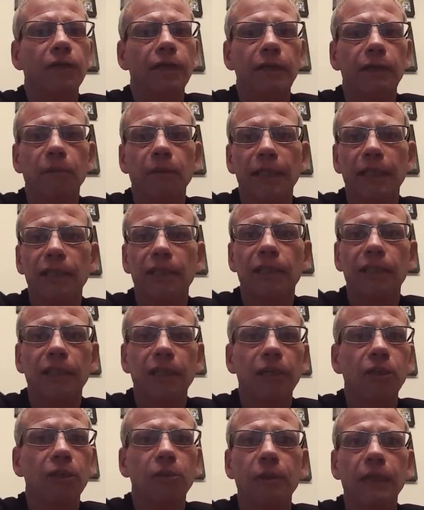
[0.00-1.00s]
it went
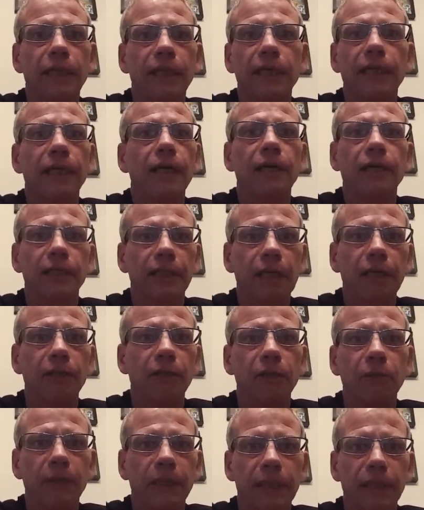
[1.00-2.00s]
so quickly I don't
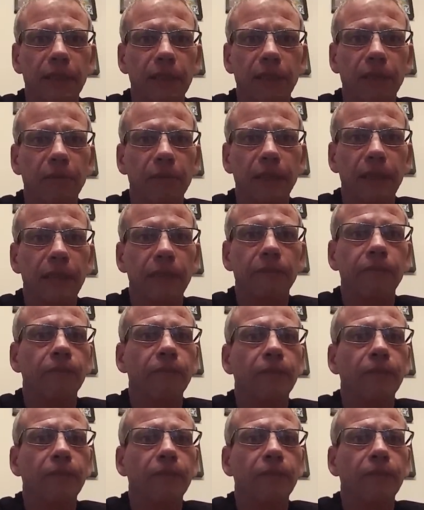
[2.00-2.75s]
know where the time went